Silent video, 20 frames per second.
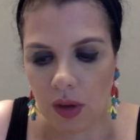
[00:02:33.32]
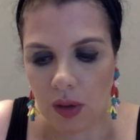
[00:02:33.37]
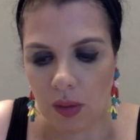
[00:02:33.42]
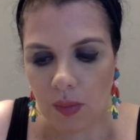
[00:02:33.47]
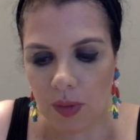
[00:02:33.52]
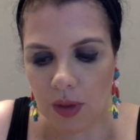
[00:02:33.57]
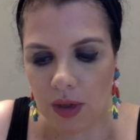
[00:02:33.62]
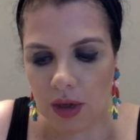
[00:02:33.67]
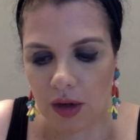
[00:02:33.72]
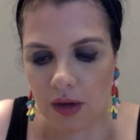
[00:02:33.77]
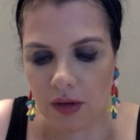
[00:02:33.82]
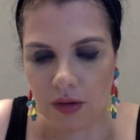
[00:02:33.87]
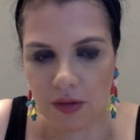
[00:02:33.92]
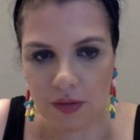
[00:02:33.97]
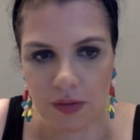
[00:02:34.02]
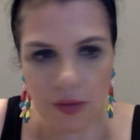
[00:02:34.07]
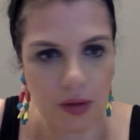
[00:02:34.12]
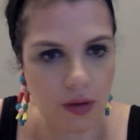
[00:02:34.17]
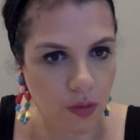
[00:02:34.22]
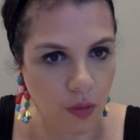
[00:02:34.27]
because
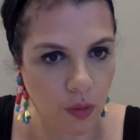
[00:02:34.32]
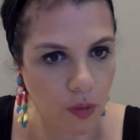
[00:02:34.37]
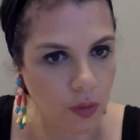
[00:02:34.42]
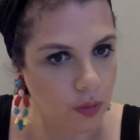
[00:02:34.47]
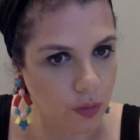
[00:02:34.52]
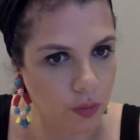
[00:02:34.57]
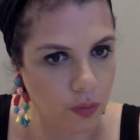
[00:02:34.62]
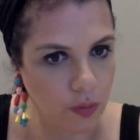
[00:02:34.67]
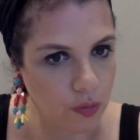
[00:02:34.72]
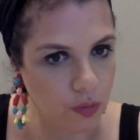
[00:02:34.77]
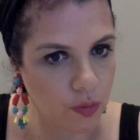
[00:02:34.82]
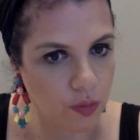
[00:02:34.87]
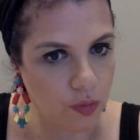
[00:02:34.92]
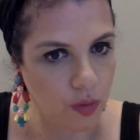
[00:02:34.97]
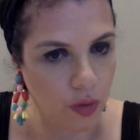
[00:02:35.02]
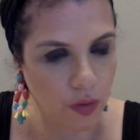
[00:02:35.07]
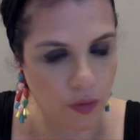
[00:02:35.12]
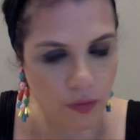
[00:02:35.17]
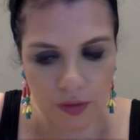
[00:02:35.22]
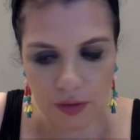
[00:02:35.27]
of this whole
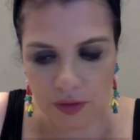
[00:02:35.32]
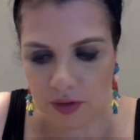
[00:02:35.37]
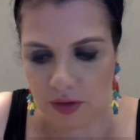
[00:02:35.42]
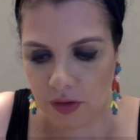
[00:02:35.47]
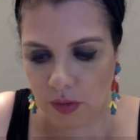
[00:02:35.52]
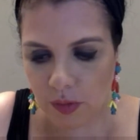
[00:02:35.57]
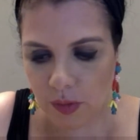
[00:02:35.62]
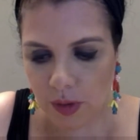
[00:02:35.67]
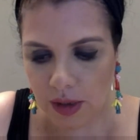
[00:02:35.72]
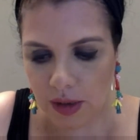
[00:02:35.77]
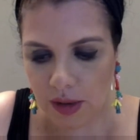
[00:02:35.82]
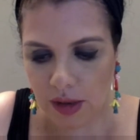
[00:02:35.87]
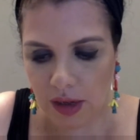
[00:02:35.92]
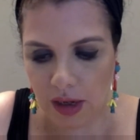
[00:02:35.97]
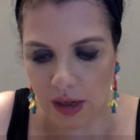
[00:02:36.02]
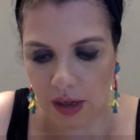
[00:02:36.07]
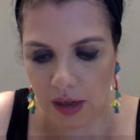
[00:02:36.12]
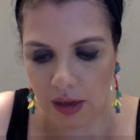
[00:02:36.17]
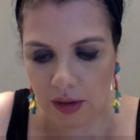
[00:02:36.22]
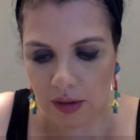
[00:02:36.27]
Roe versus Wade
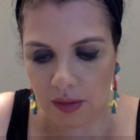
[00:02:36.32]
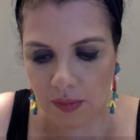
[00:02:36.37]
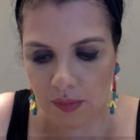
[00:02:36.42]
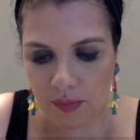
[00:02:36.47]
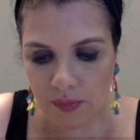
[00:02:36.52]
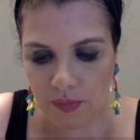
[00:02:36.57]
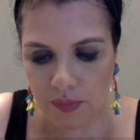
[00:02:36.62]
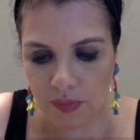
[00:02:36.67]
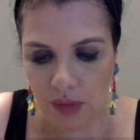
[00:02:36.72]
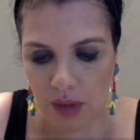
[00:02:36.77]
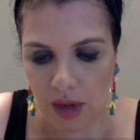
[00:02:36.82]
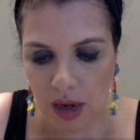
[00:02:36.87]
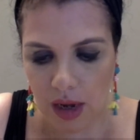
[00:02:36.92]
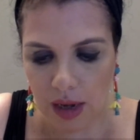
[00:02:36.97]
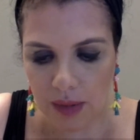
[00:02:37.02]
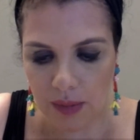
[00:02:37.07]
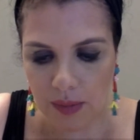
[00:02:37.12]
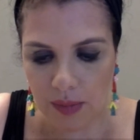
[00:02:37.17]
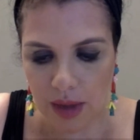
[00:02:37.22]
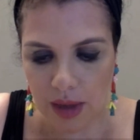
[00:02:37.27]
thing,
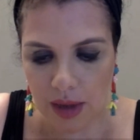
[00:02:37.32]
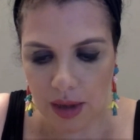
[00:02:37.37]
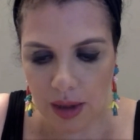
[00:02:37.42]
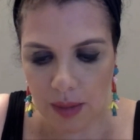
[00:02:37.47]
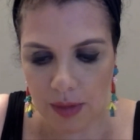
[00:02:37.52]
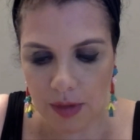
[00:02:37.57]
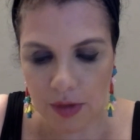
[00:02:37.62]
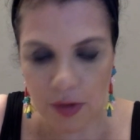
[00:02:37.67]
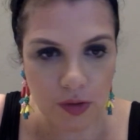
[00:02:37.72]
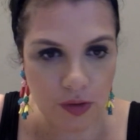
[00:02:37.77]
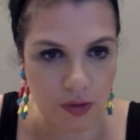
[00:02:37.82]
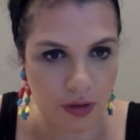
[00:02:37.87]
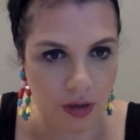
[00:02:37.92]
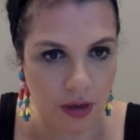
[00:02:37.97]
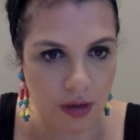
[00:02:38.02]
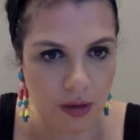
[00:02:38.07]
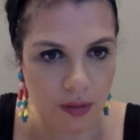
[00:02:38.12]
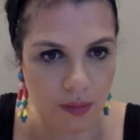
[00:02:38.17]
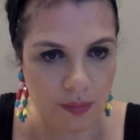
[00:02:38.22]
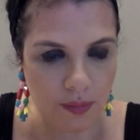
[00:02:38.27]
I'm
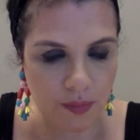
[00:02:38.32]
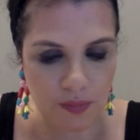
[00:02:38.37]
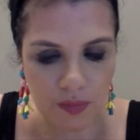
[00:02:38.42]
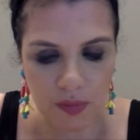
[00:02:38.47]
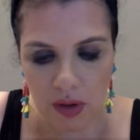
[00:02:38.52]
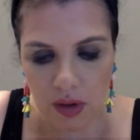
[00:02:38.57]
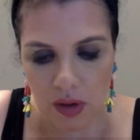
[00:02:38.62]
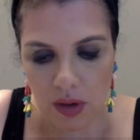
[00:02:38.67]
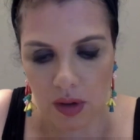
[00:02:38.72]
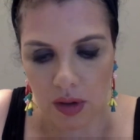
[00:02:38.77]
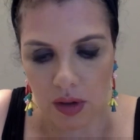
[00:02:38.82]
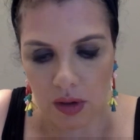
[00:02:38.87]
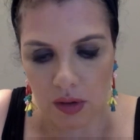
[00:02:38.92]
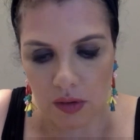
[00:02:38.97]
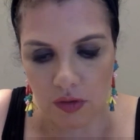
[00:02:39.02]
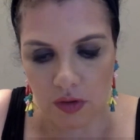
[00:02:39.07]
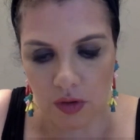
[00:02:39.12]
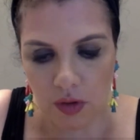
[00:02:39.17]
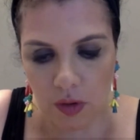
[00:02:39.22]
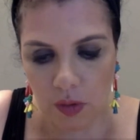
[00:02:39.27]
interested.
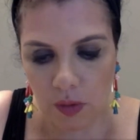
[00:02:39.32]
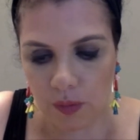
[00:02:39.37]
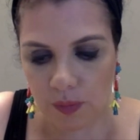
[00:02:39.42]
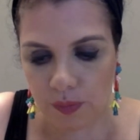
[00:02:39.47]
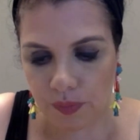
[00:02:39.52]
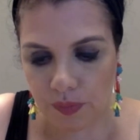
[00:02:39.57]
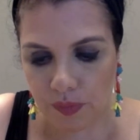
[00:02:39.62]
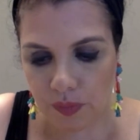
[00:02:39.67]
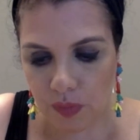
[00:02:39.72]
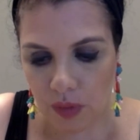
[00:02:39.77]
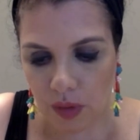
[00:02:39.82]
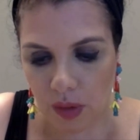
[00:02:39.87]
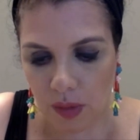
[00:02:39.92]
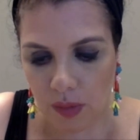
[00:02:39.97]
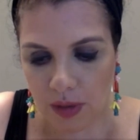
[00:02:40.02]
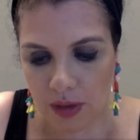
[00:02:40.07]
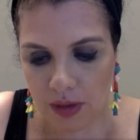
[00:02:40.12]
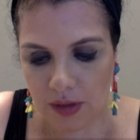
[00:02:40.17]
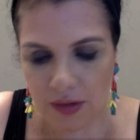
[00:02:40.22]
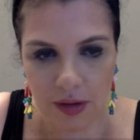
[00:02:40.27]
So
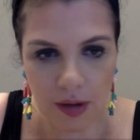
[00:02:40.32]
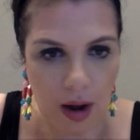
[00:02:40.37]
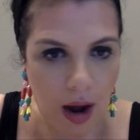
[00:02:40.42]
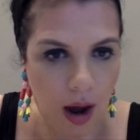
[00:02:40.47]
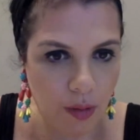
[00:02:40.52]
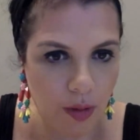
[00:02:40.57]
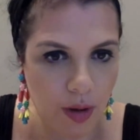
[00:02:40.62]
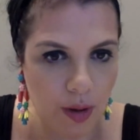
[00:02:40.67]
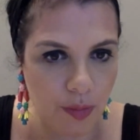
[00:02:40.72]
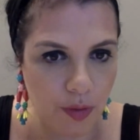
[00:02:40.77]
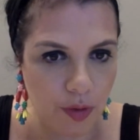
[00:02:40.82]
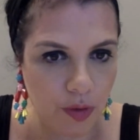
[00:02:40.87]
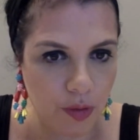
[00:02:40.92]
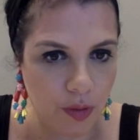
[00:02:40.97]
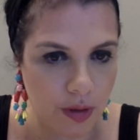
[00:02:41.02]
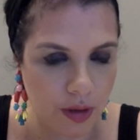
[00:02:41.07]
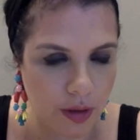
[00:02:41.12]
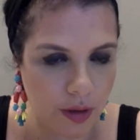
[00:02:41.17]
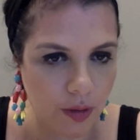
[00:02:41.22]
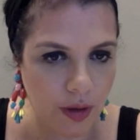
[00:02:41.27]
because how
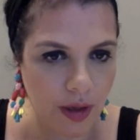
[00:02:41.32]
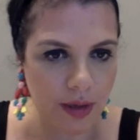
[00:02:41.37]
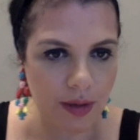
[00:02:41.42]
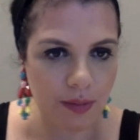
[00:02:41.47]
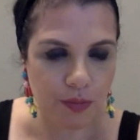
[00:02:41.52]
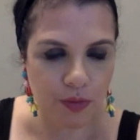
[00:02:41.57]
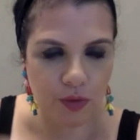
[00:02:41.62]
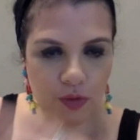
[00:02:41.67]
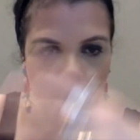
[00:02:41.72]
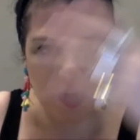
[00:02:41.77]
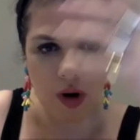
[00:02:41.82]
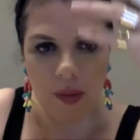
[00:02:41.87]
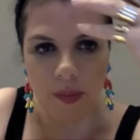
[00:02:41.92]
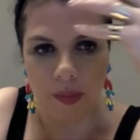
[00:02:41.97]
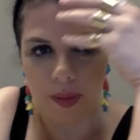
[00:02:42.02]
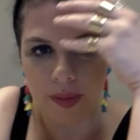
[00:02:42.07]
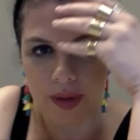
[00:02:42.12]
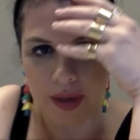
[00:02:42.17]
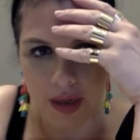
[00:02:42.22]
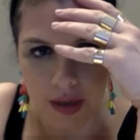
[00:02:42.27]
hypocritical. And for
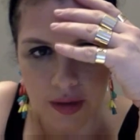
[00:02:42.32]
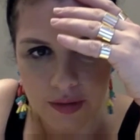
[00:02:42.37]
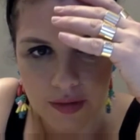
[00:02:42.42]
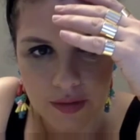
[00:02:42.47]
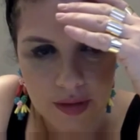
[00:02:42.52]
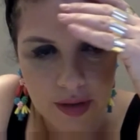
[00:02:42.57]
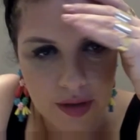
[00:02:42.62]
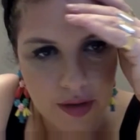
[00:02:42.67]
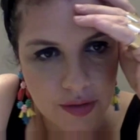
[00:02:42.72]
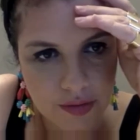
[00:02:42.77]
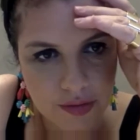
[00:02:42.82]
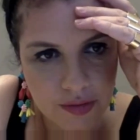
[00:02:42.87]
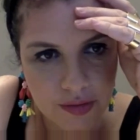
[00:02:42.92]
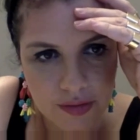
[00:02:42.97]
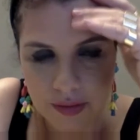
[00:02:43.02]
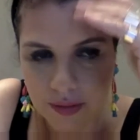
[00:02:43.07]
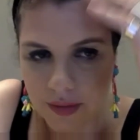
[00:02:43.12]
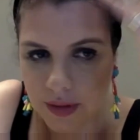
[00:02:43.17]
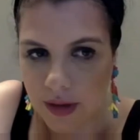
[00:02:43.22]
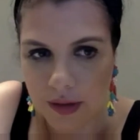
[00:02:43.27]
Trump, I mean,
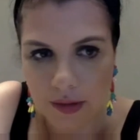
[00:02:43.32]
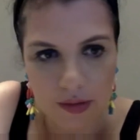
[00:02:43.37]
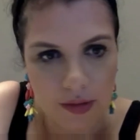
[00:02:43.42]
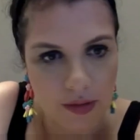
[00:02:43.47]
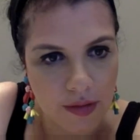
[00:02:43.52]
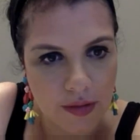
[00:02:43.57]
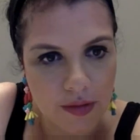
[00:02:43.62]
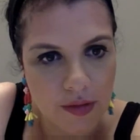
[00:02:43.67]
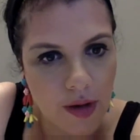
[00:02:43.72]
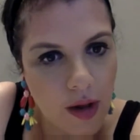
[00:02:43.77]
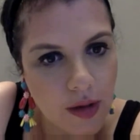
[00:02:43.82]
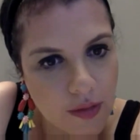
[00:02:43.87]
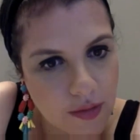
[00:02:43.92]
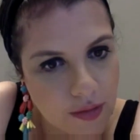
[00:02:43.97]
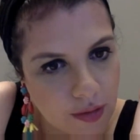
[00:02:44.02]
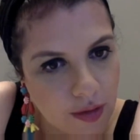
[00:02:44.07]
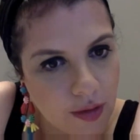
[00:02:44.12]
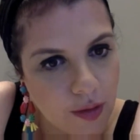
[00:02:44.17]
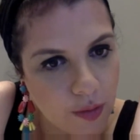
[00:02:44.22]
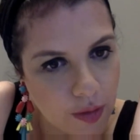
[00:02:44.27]
this is not
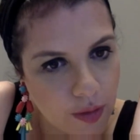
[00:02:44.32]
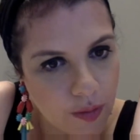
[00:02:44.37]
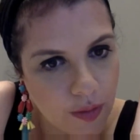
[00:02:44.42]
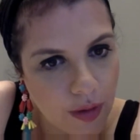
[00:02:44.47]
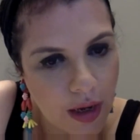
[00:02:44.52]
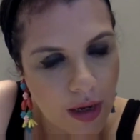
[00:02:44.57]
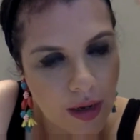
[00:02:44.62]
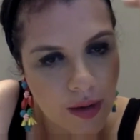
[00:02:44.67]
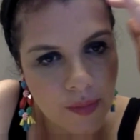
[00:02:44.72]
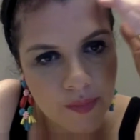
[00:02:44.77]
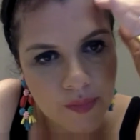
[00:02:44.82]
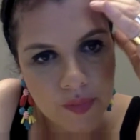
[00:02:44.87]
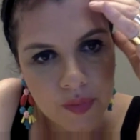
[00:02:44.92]
secret, okay?